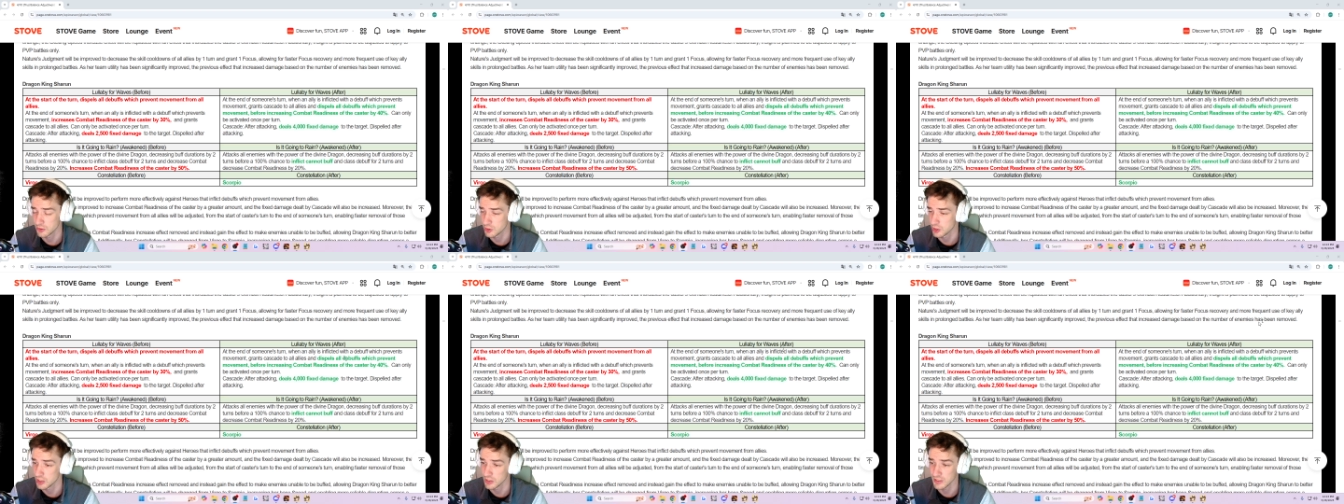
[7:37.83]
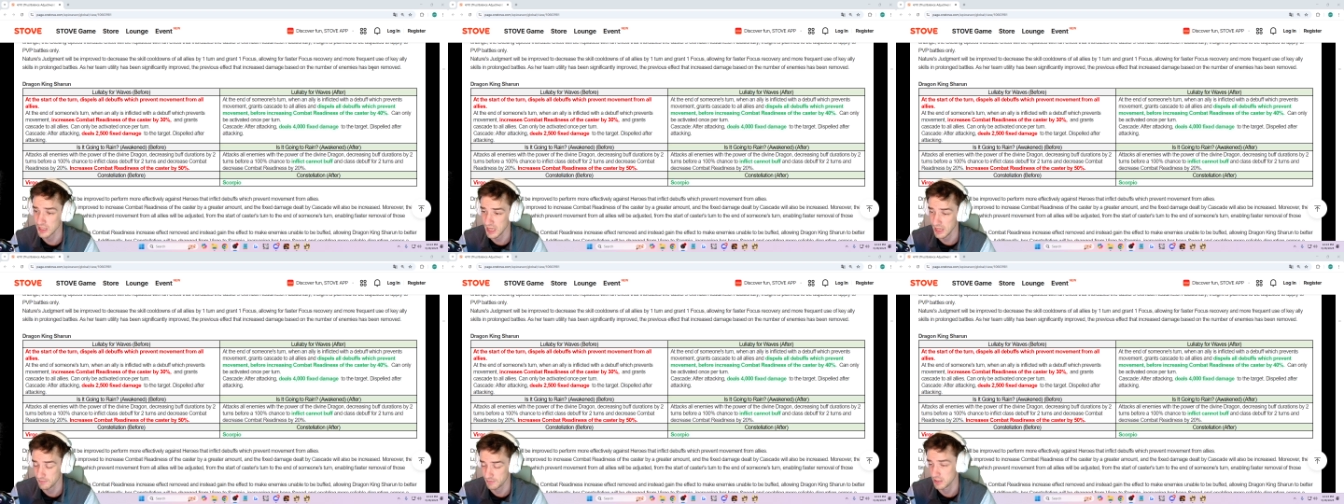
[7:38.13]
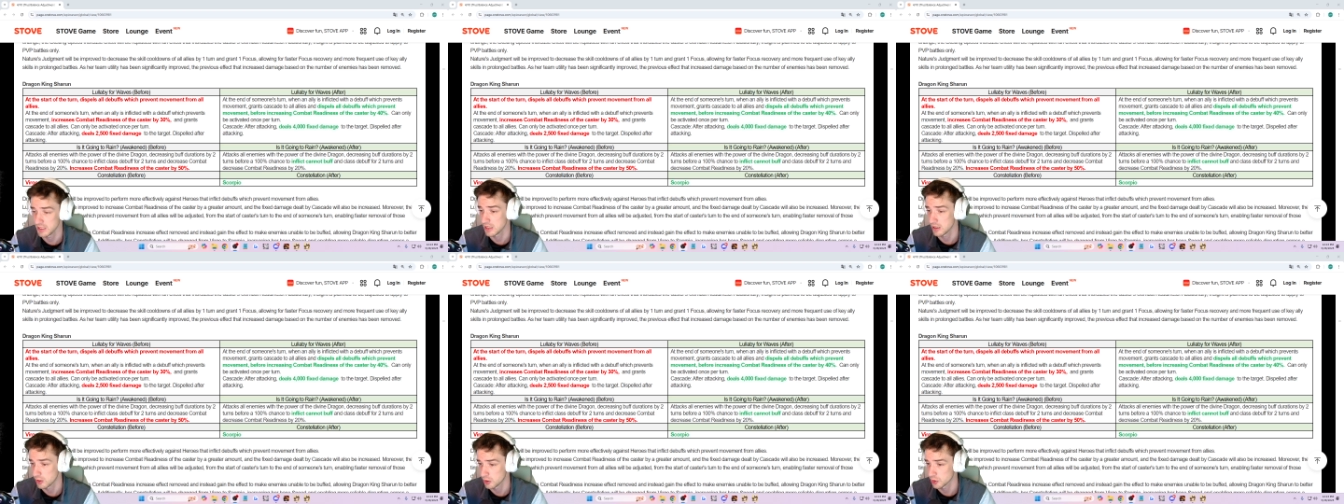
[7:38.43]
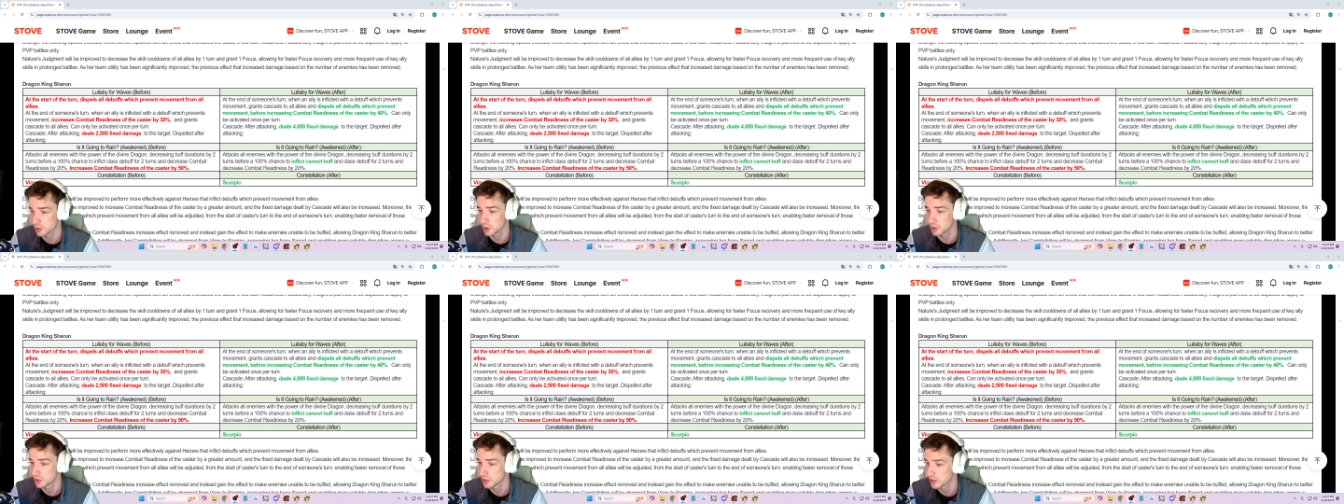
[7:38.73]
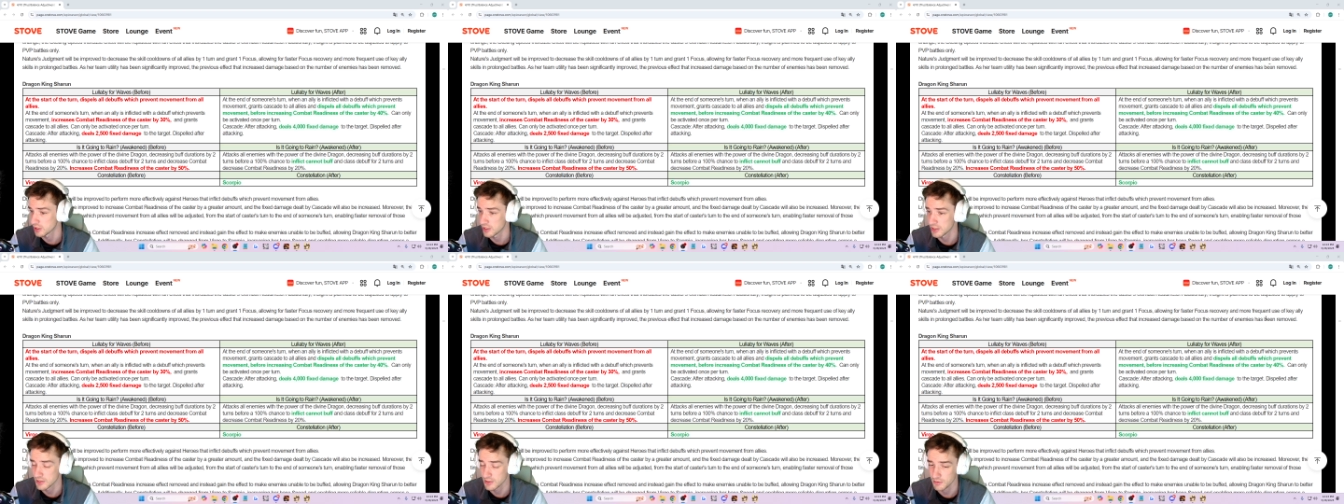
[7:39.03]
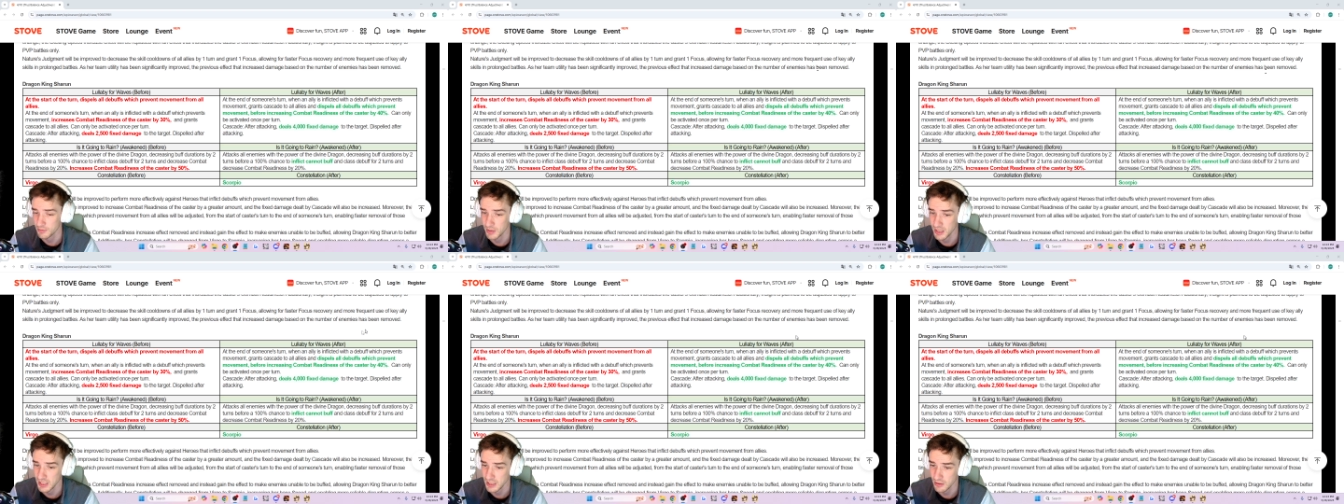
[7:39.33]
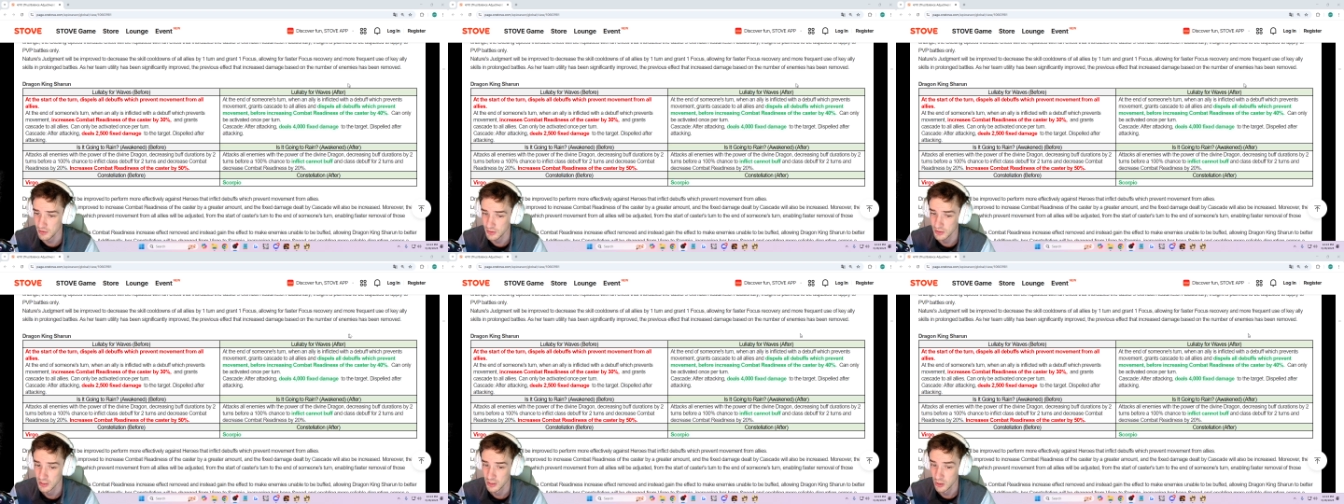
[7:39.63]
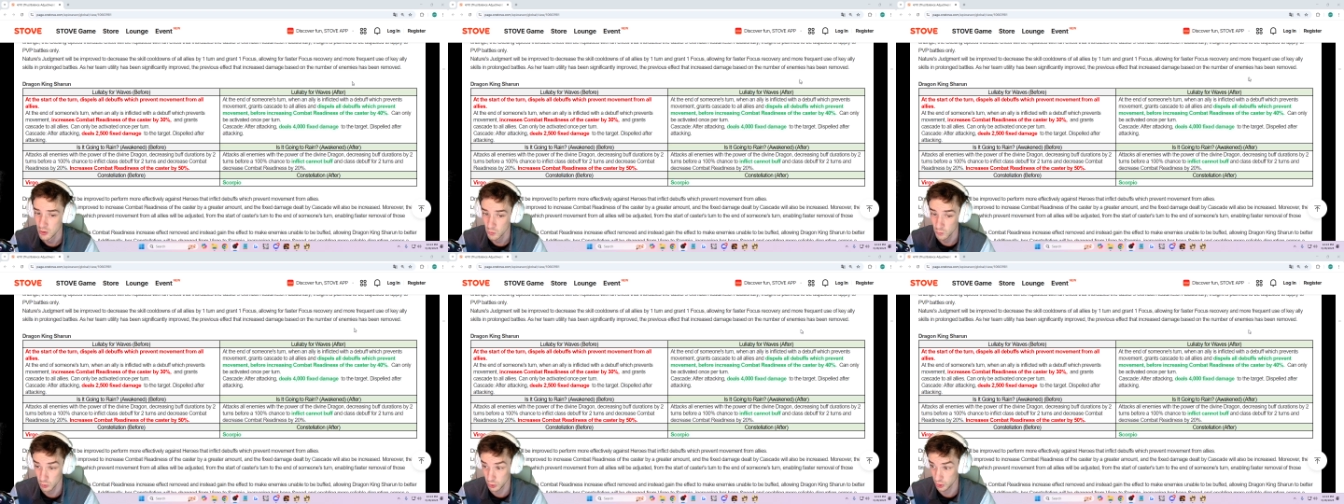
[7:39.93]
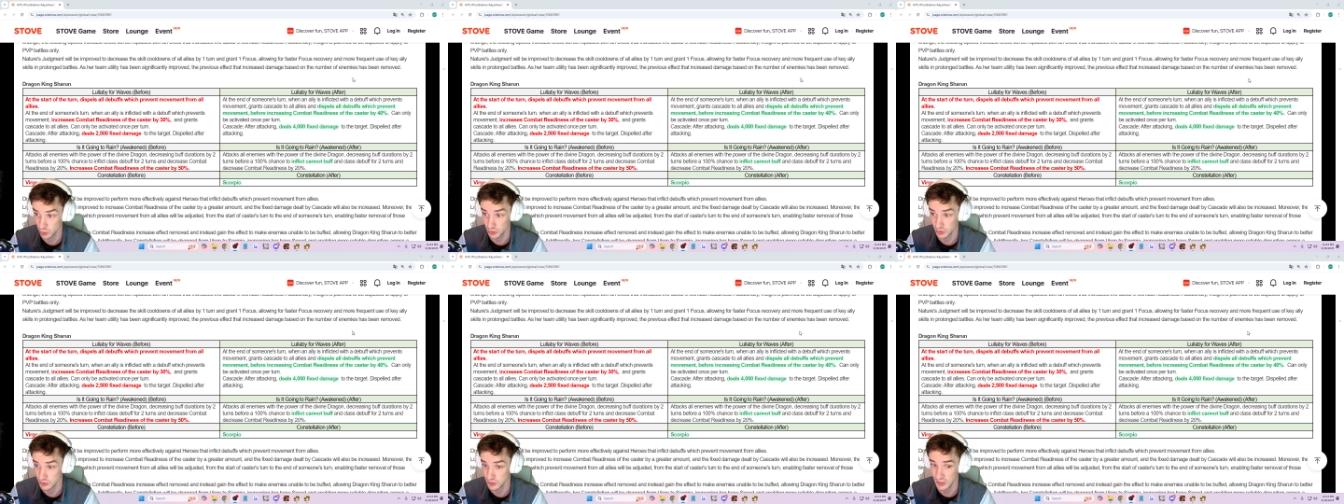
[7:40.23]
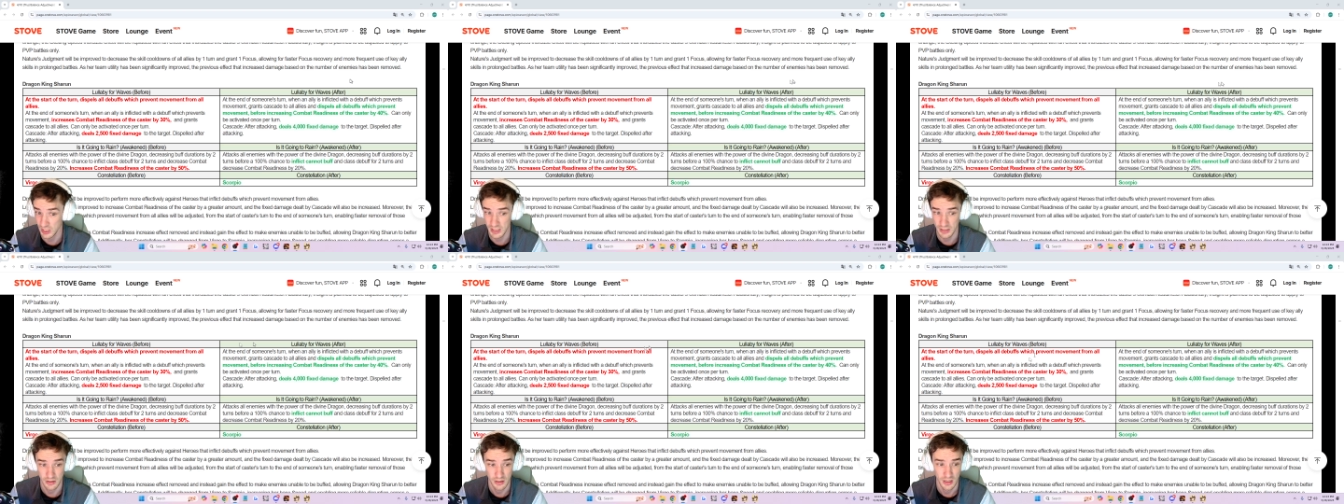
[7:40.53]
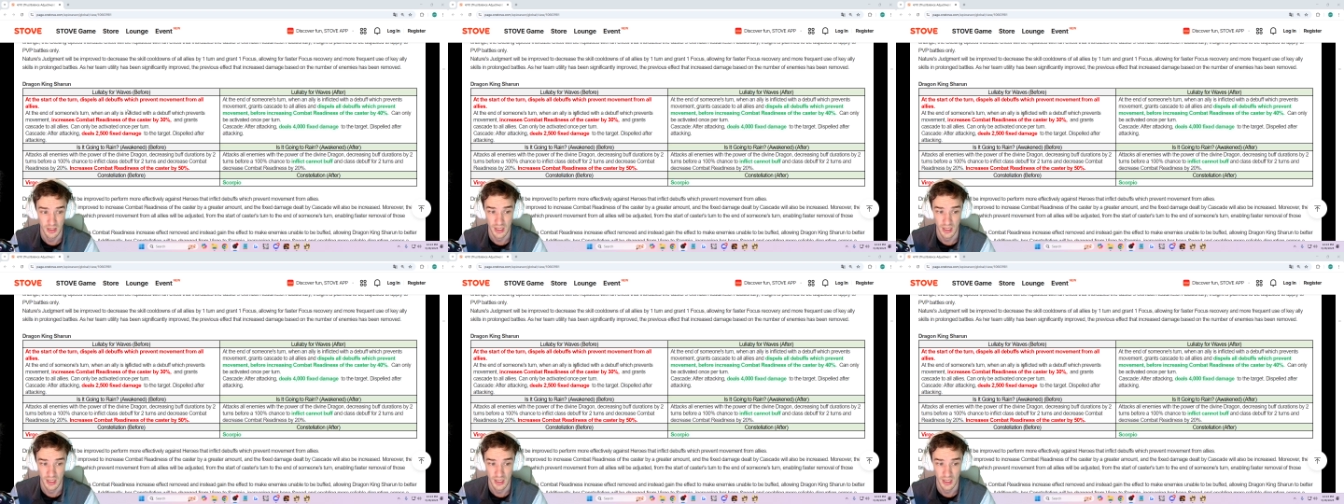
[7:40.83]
She doesn't have to get her turn to cleanse everybody else, which is insane.